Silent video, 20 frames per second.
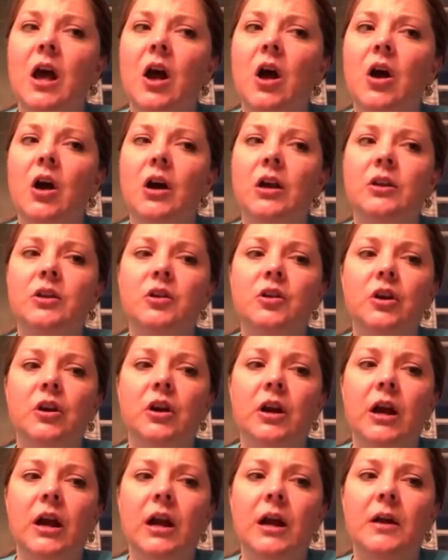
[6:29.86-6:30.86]
on
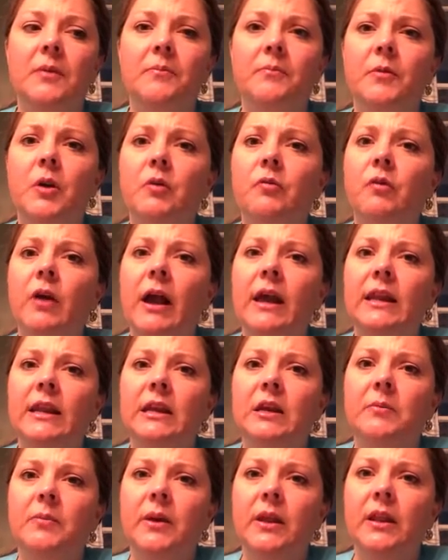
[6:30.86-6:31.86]
your
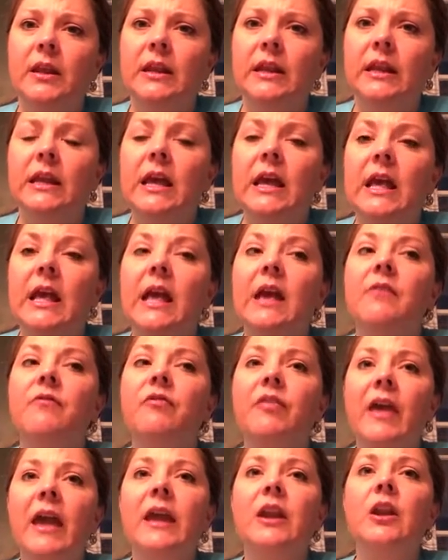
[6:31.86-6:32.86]
writing ability.
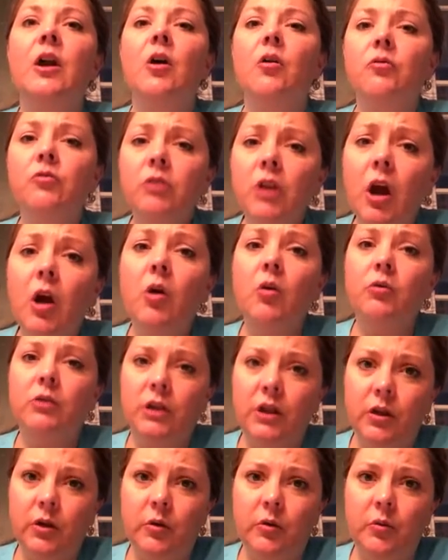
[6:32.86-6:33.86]
If they don't know
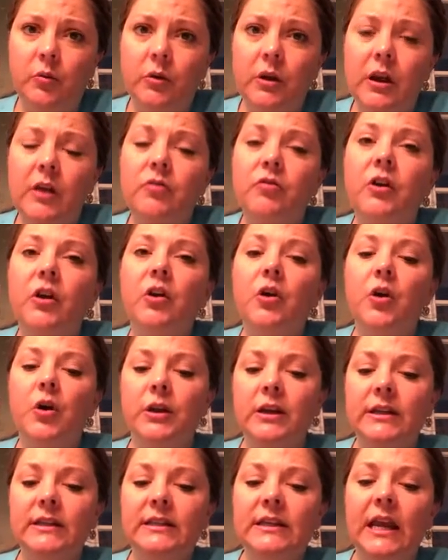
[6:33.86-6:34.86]
you, they're
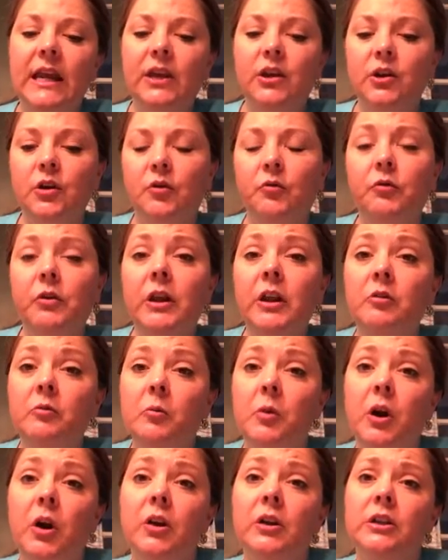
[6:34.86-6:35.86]
going to take your
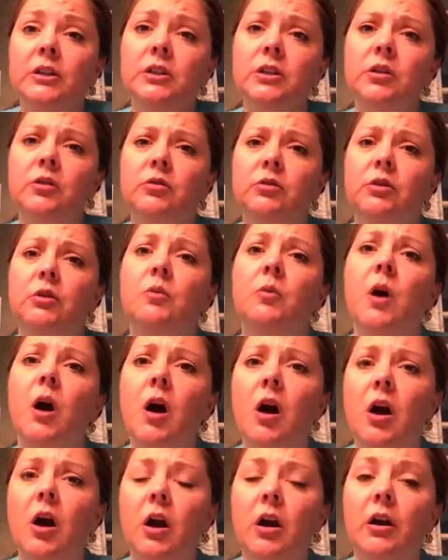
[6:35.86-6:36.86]
written word as who you
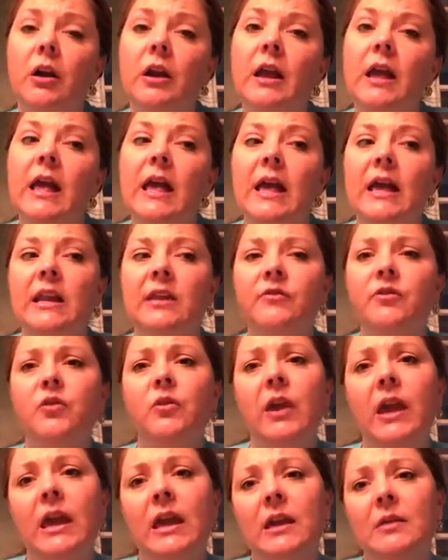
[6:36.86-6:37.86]
are. And if you
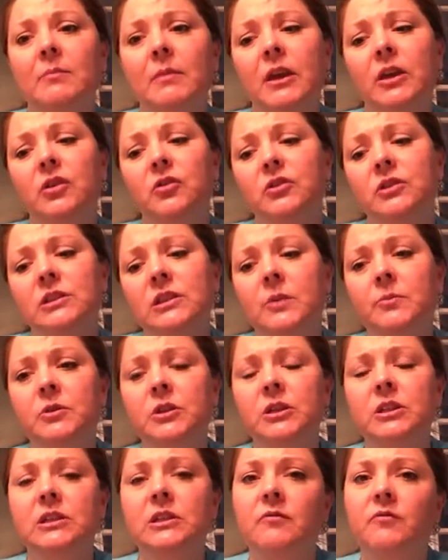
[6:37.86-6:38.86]
can't make your
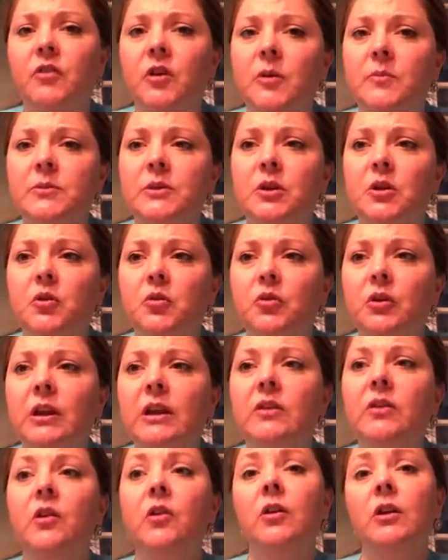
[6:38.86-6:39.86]
subjects and verbs
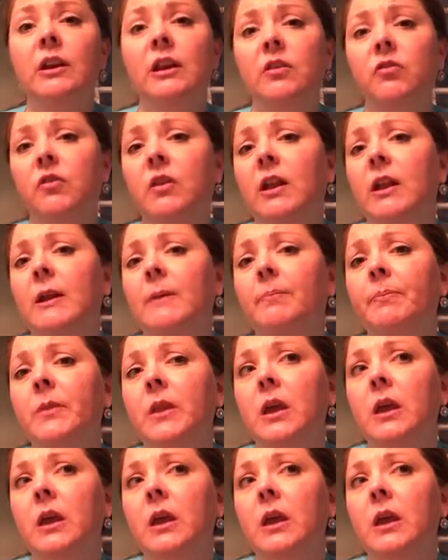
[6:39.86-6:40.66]
agree, they're going to think